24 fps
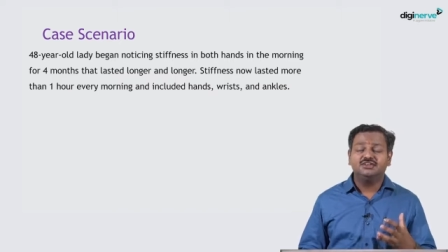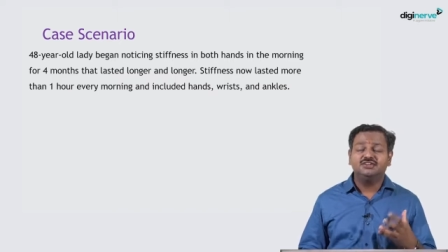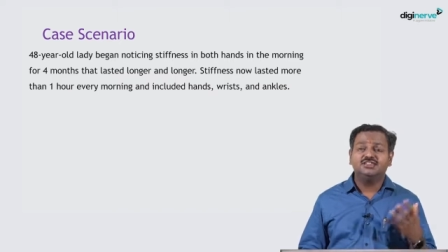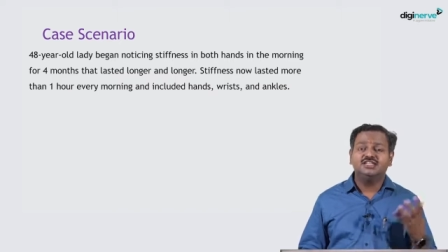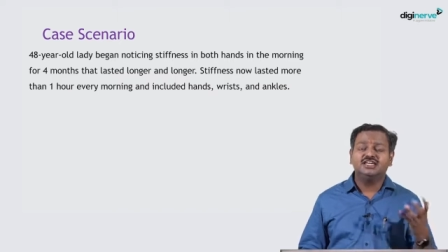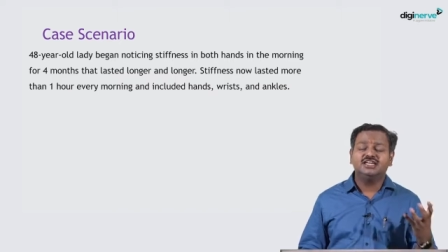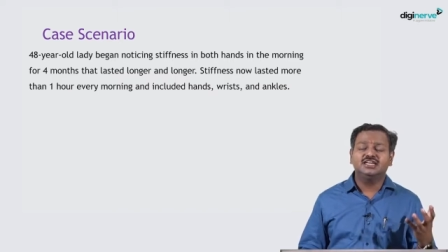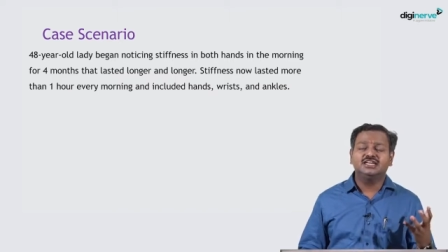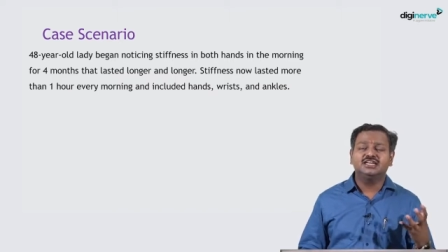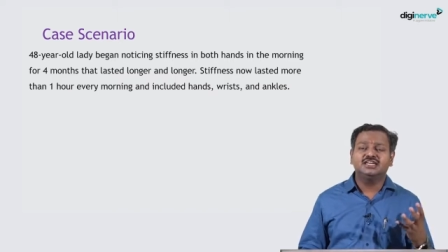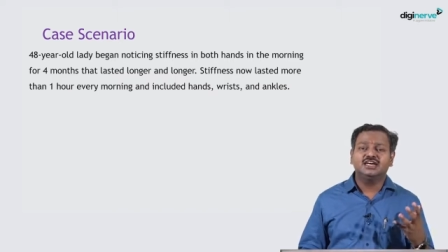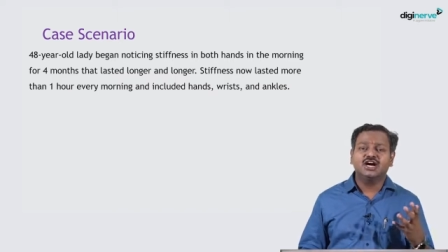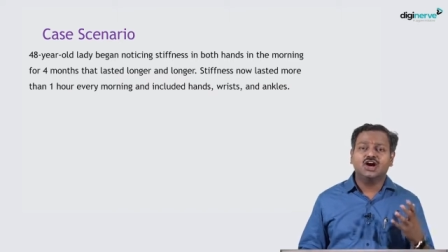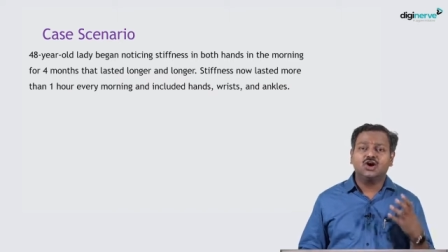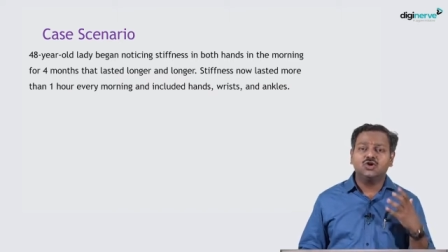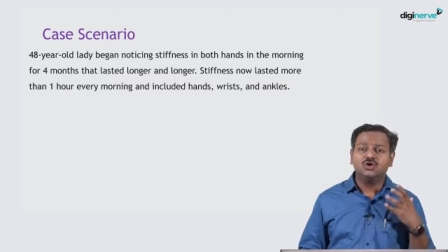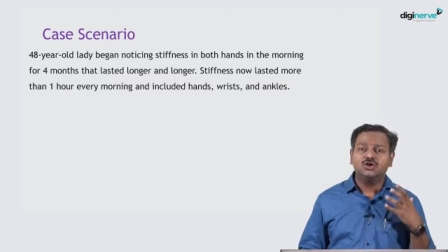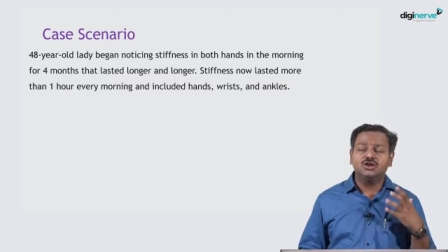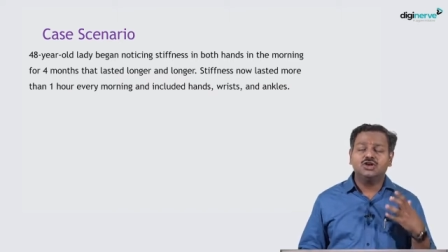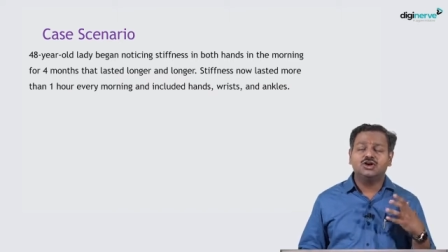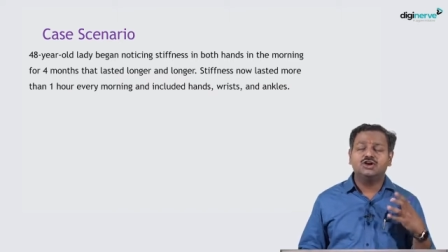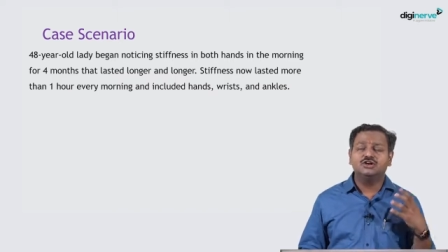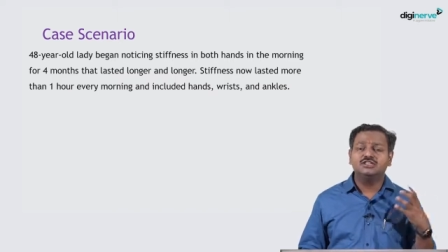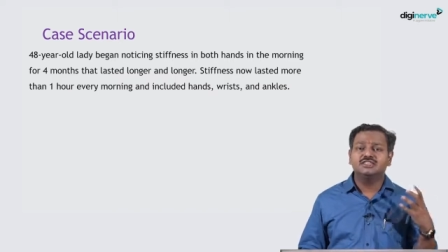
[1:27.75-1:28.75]
to think how
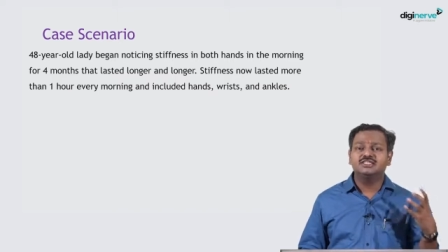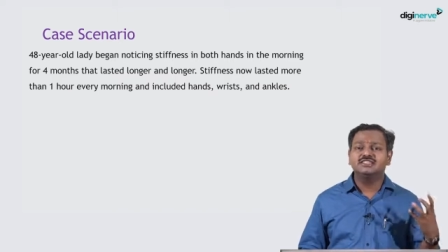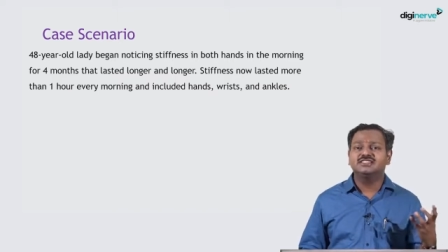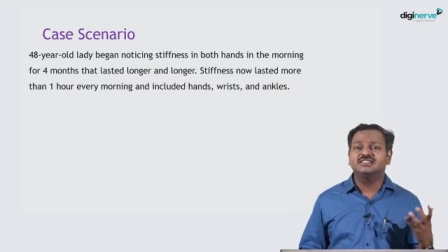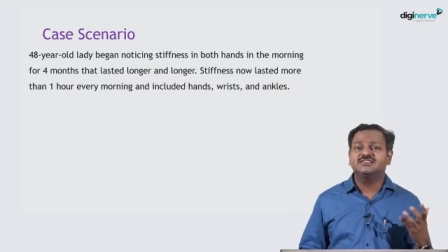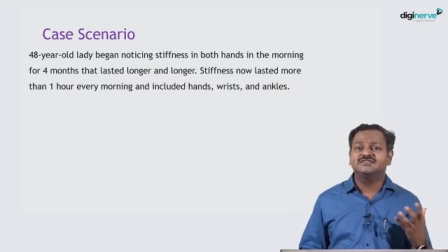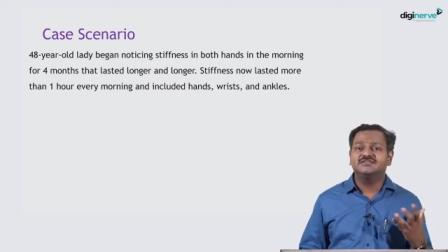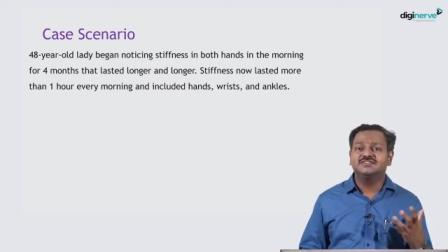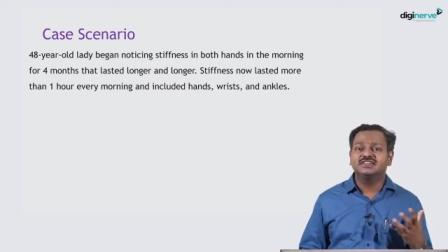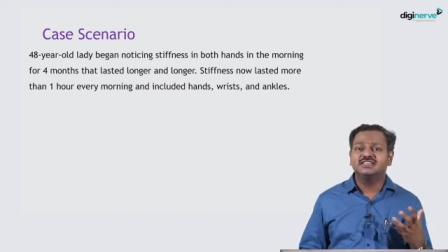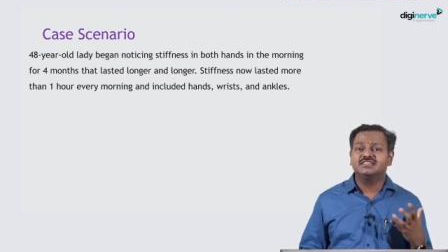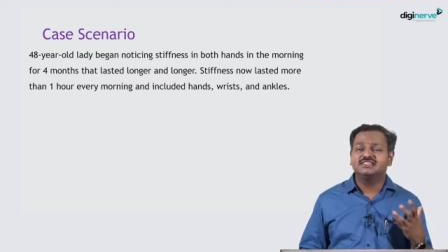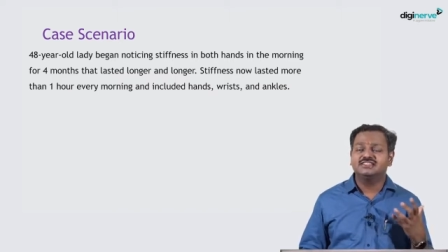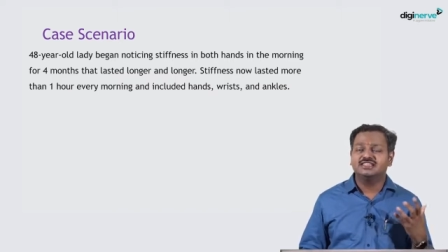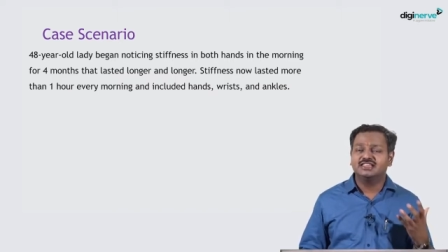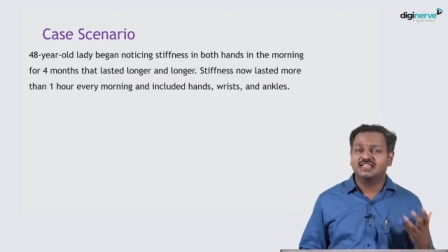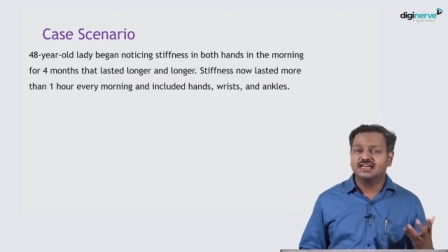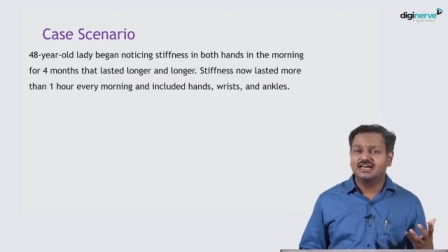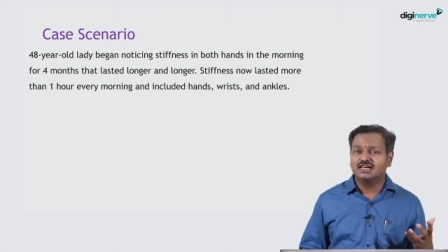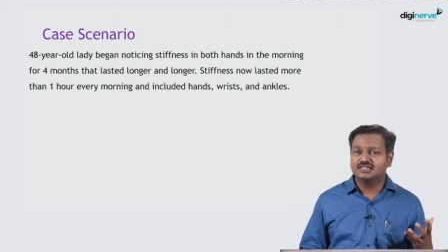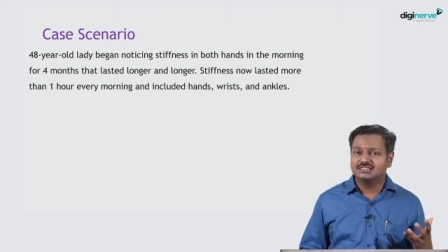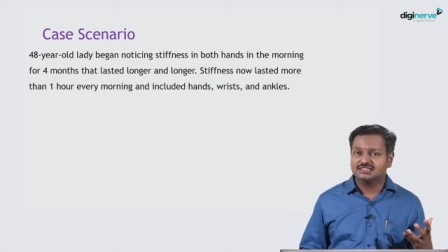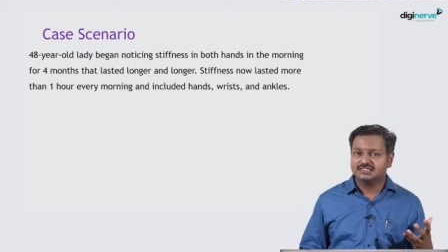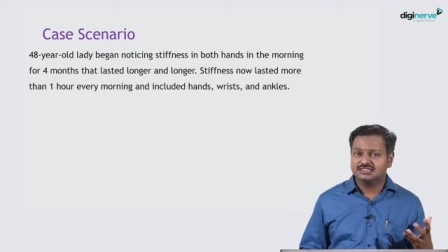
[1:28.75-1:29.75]
long the stiffness
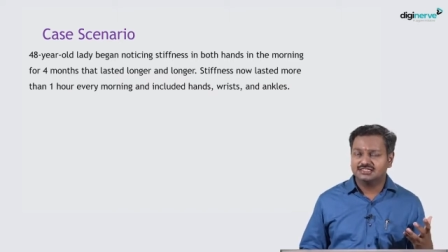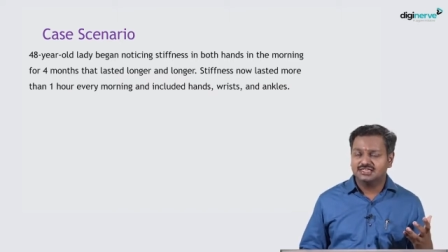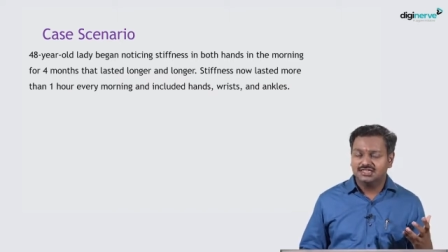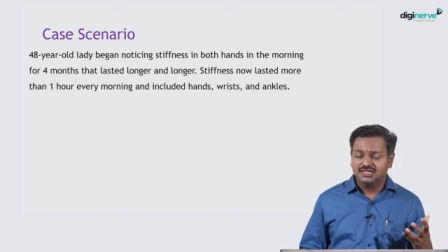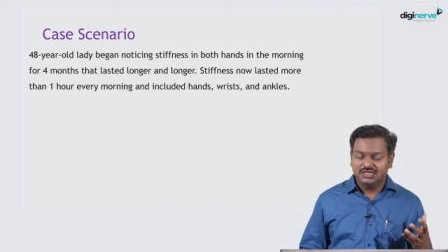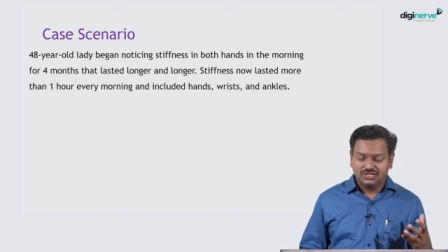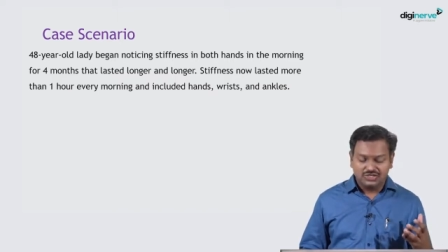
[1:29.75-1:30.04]
lasts.